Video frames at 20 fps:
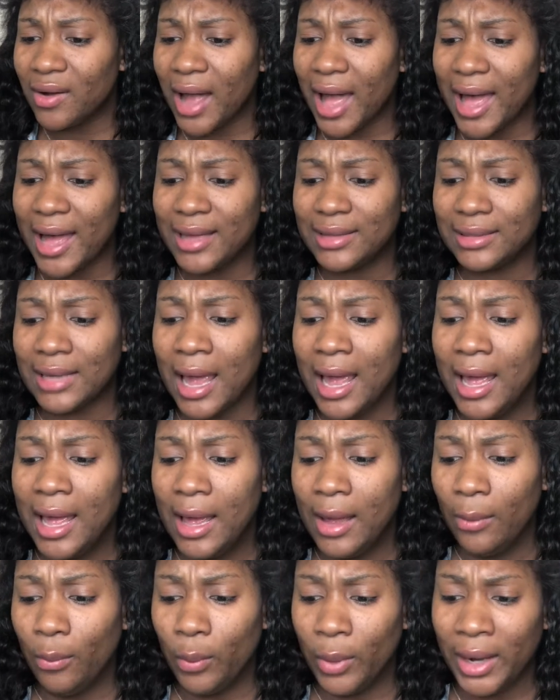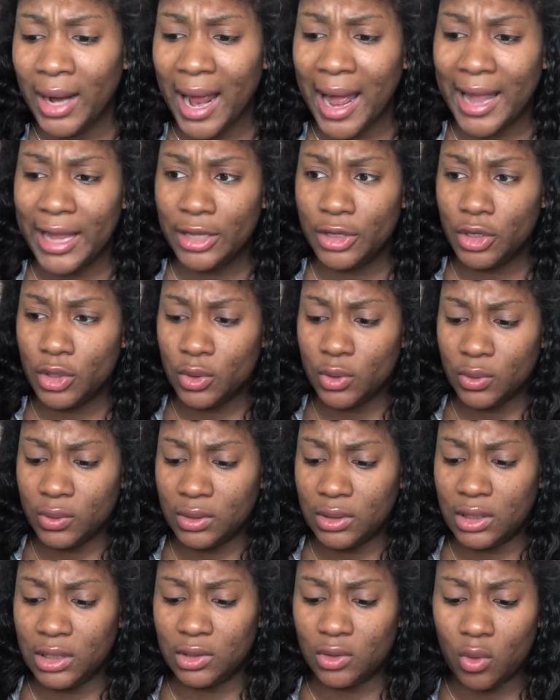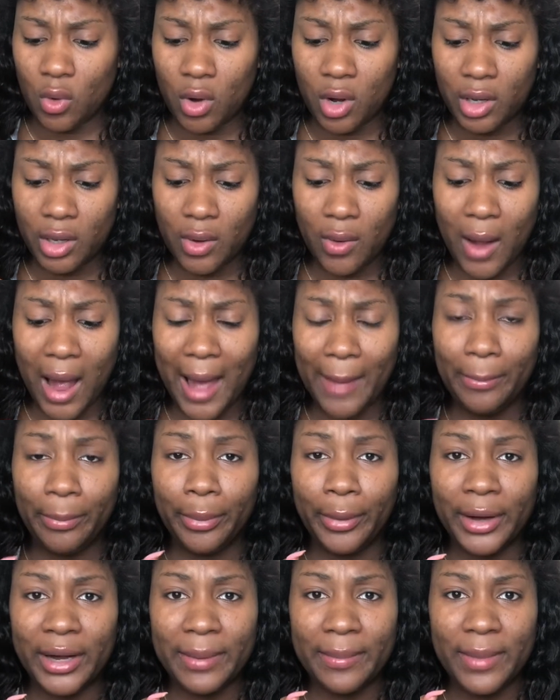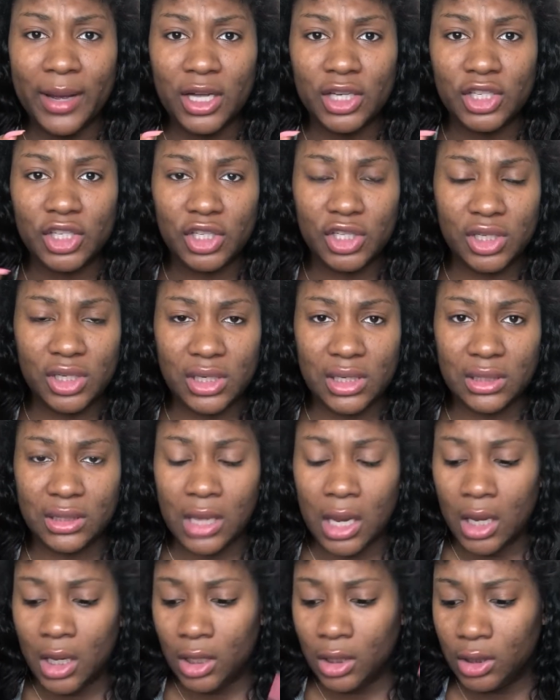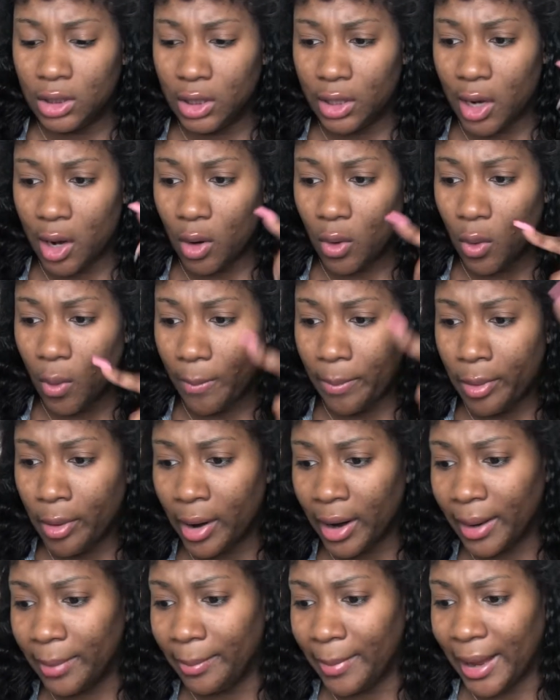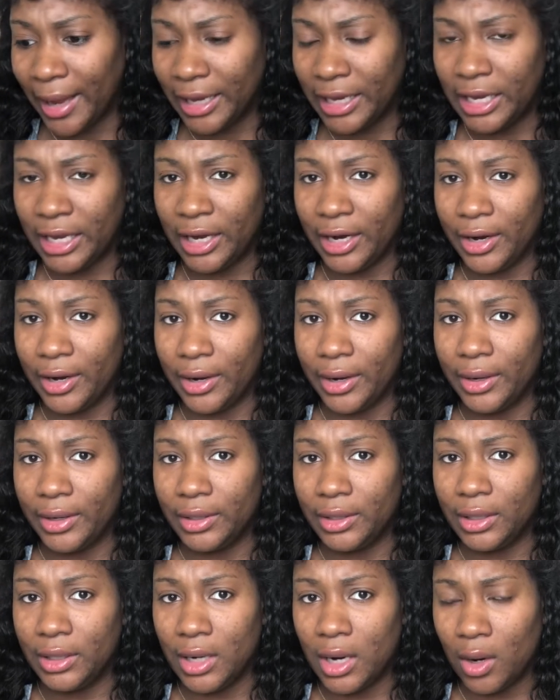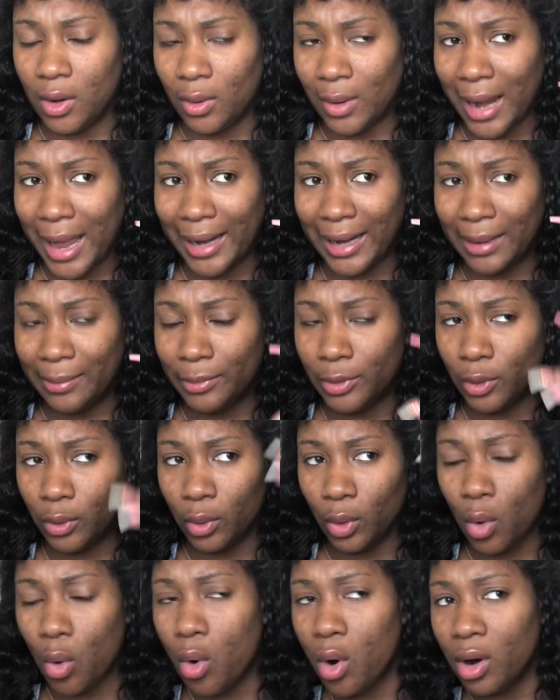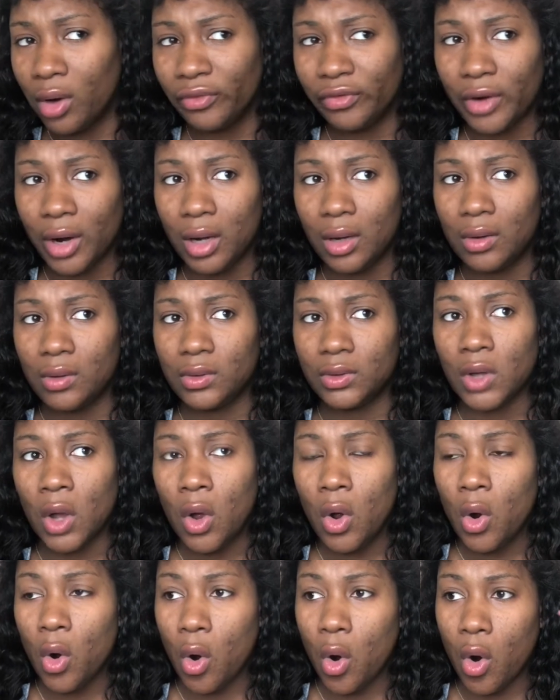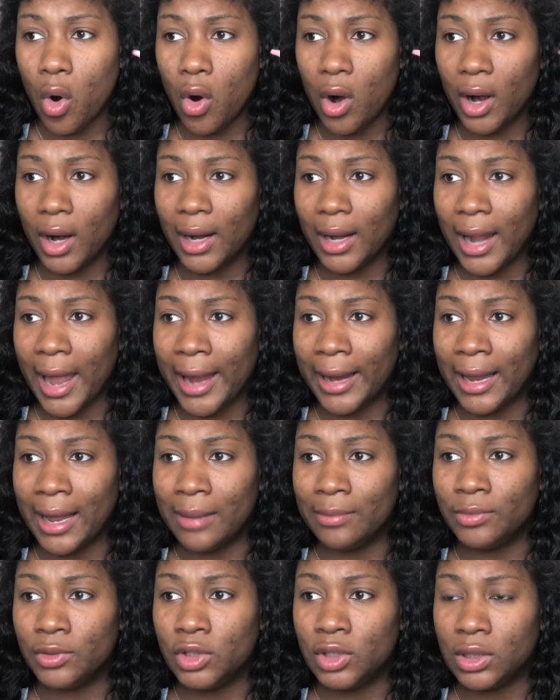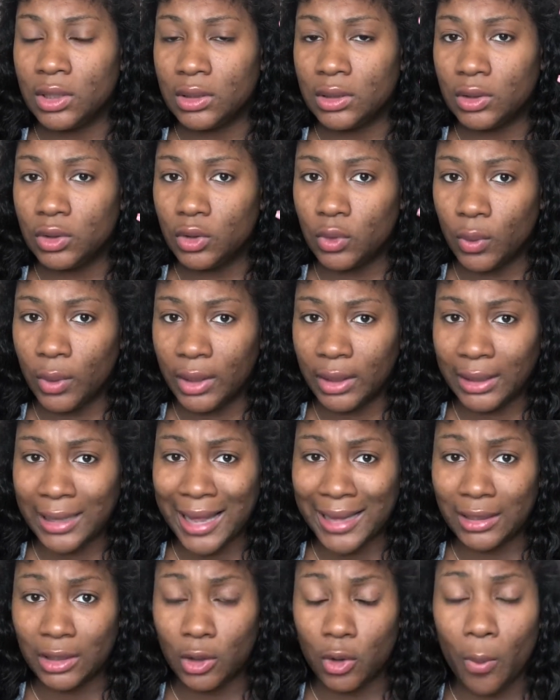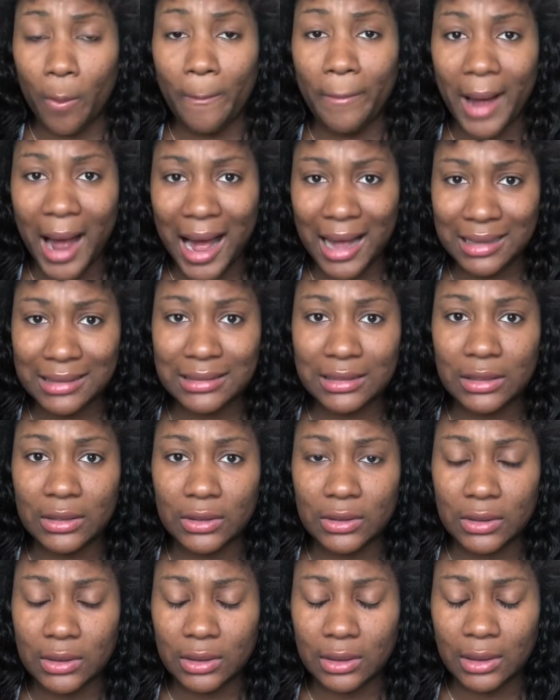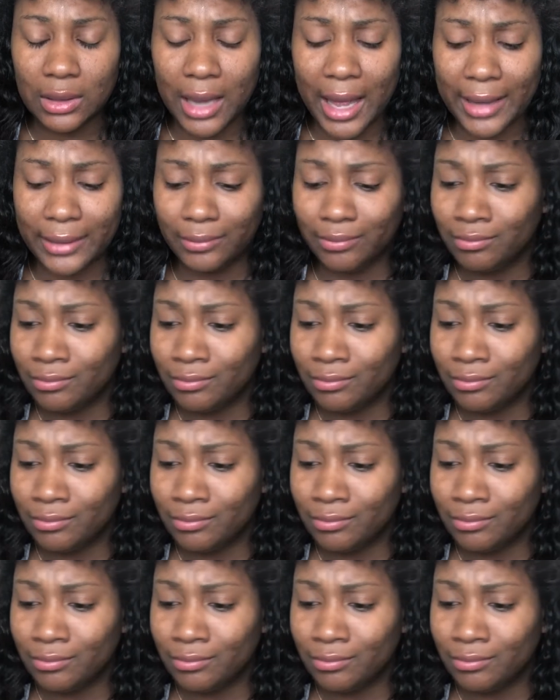guys, when I use this oil, I pretty much just, part my hair, like I'm doing cornrows, or like I'm just doing like little box, like